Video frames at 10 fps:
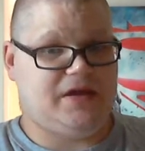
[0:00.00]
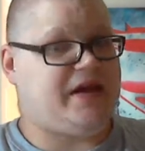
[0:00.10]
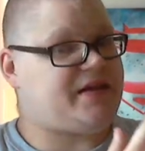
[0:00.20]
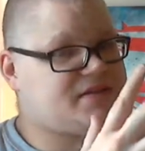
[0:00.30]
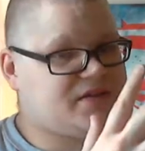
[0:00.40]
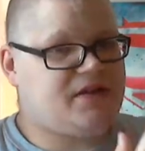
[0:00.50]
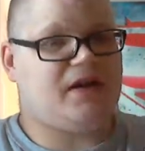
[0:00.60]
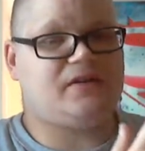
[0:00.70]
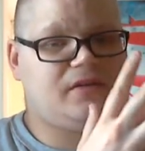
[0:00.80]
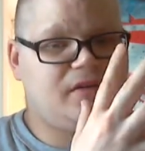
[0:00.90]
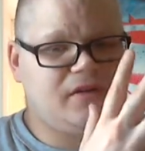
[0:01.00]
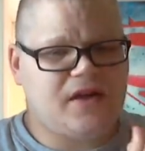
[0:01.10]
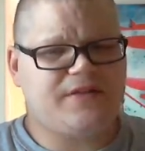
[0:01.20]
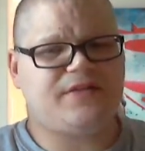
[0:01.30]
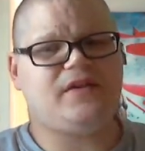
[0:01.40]
has got
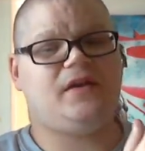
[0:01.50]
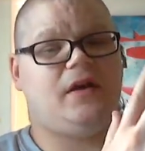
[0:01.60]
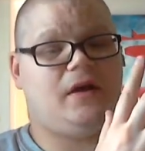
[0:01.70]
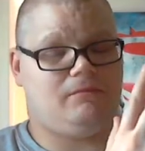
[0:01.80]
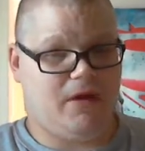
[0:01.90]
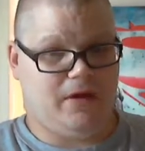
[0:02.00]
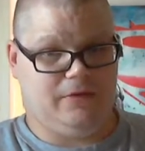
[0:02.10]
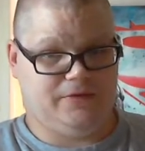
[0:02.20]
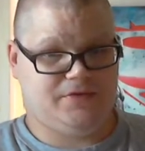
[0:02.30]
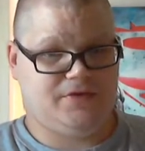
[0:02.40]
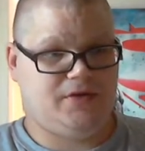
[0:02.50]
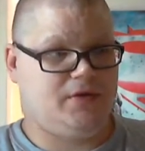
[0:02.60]
nothing about